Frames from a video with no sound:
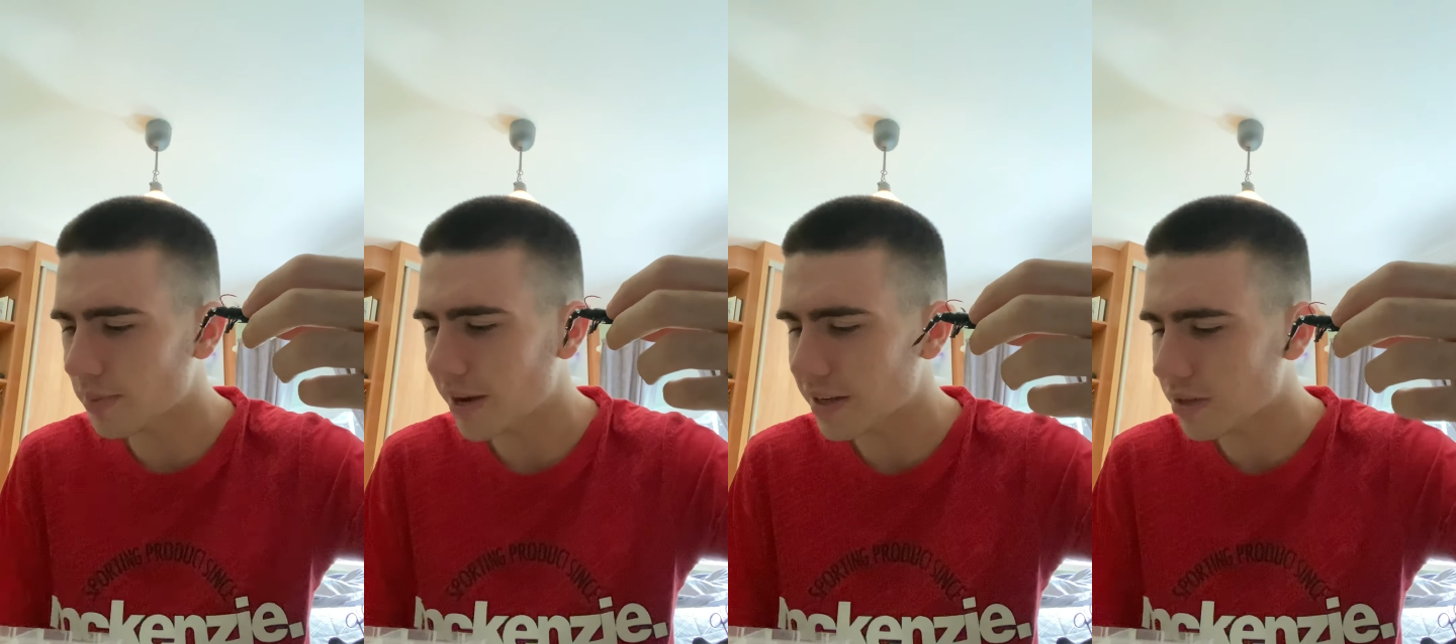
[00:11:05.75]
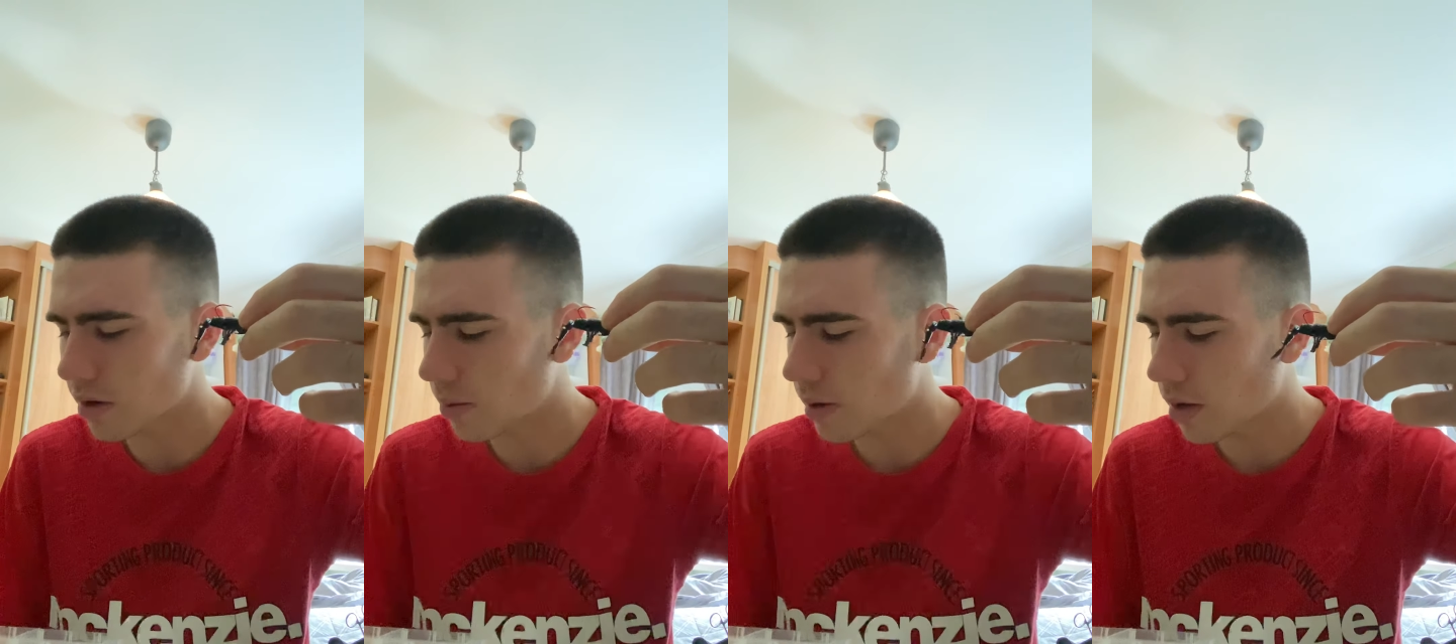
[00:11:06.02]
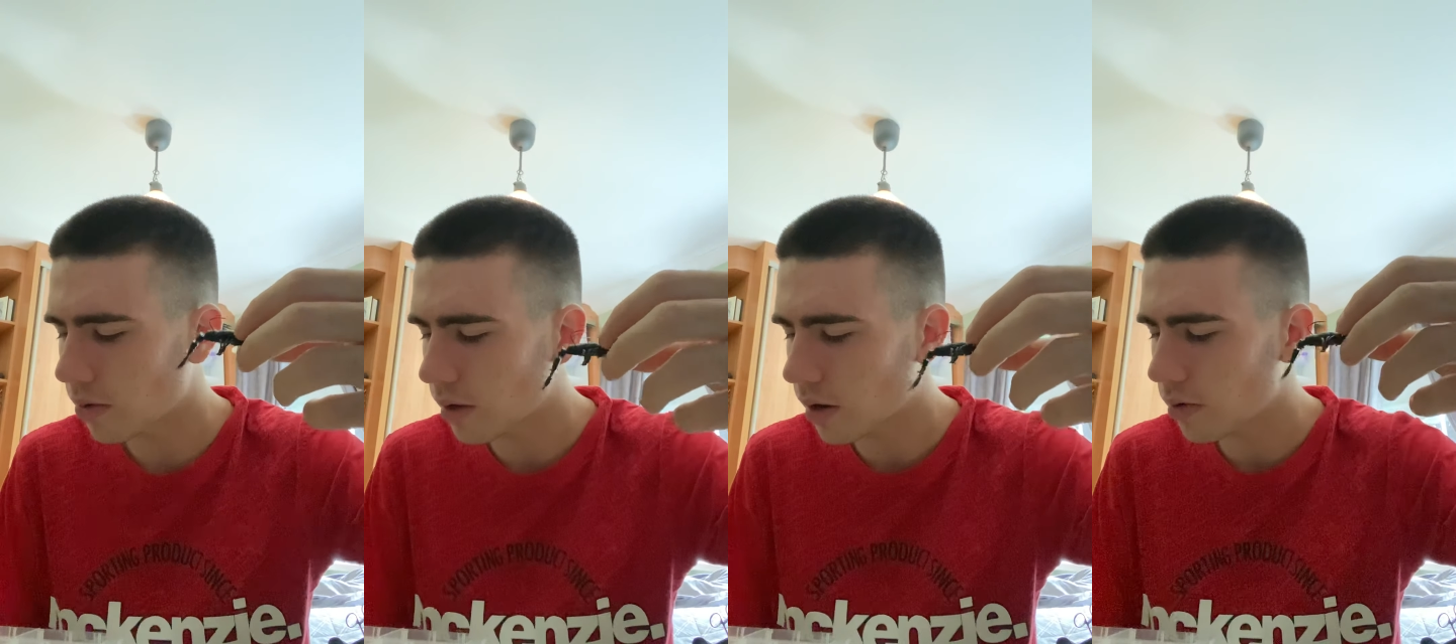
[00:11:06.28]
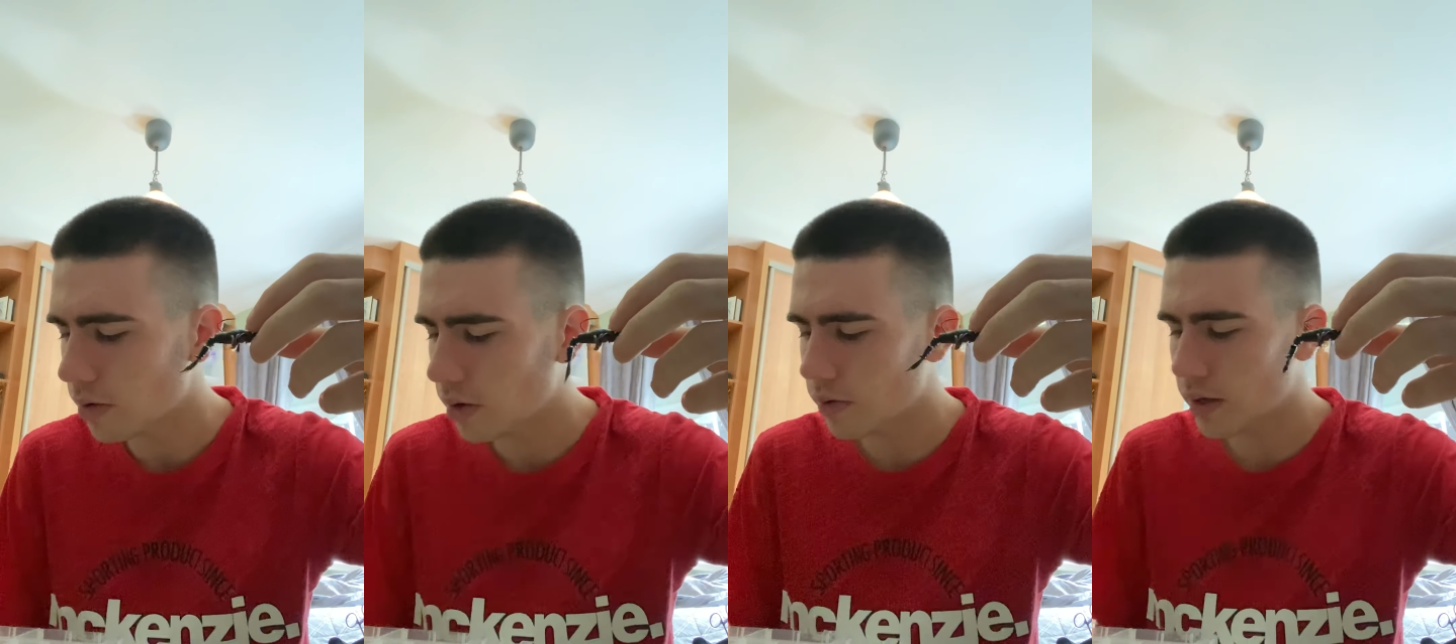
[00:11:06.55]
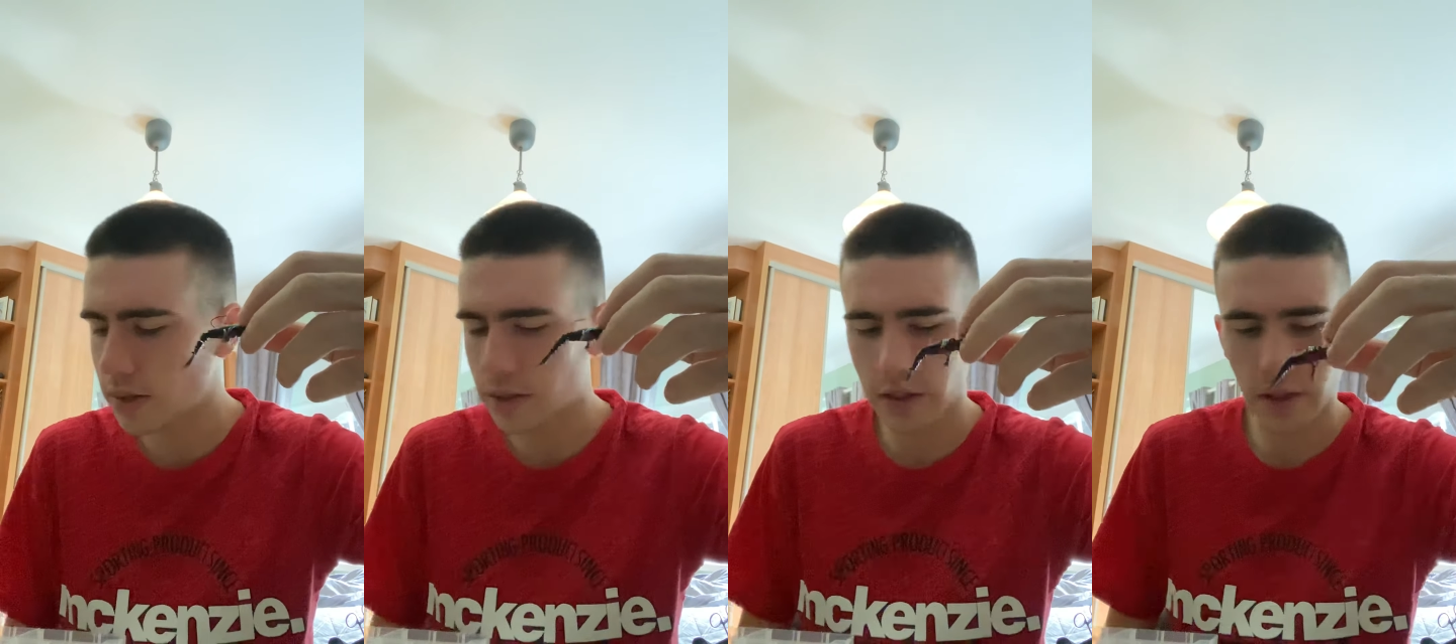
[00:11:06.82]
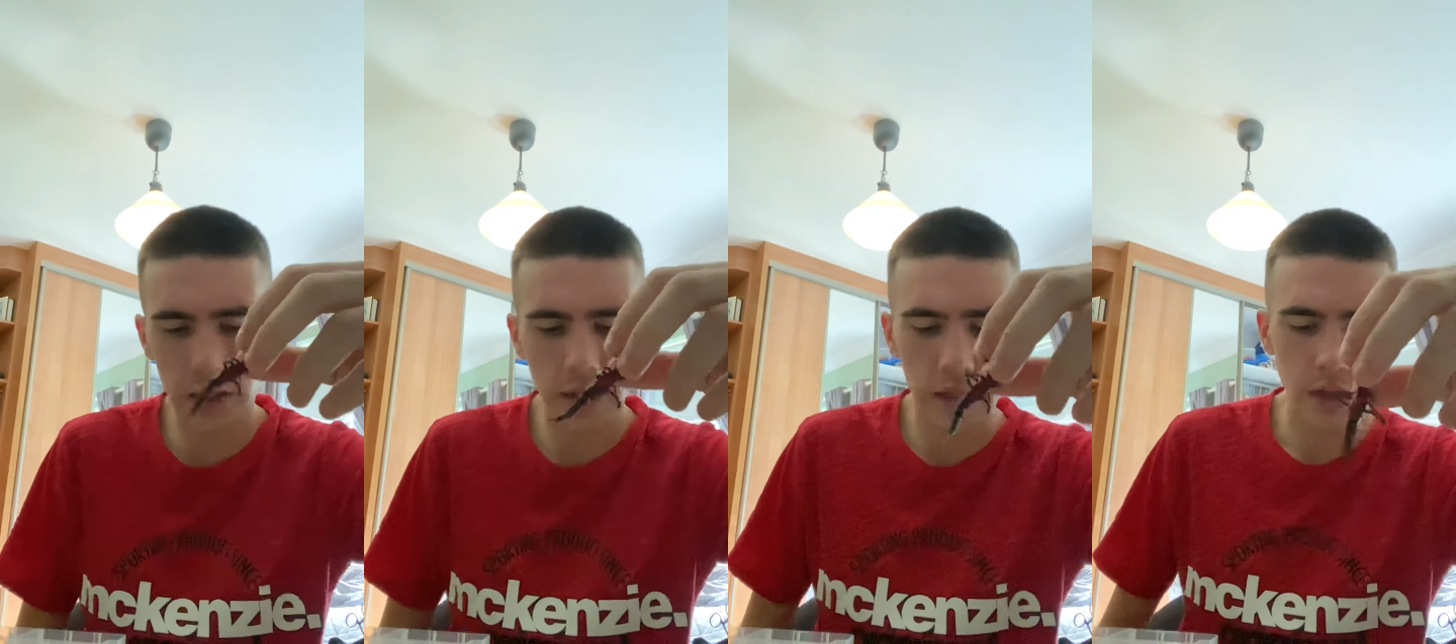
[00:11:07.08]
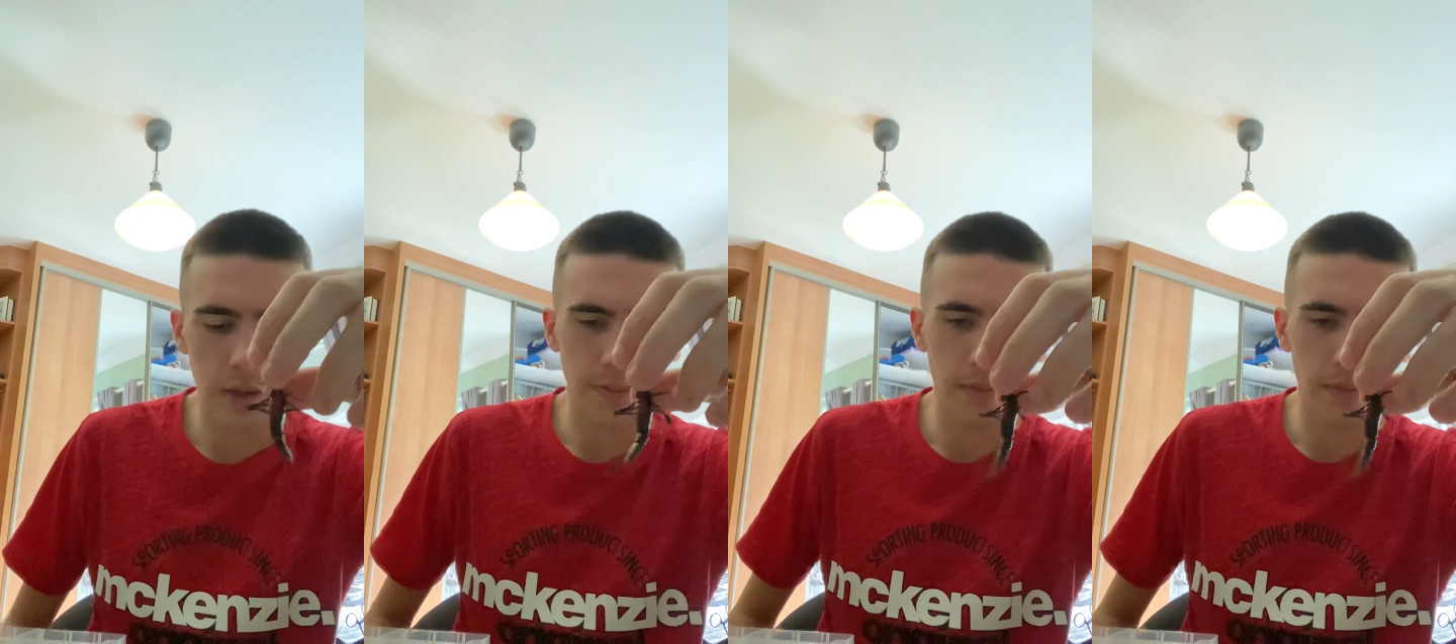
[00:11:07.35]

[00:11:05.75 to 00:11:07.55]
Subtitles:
baits coming out now recently.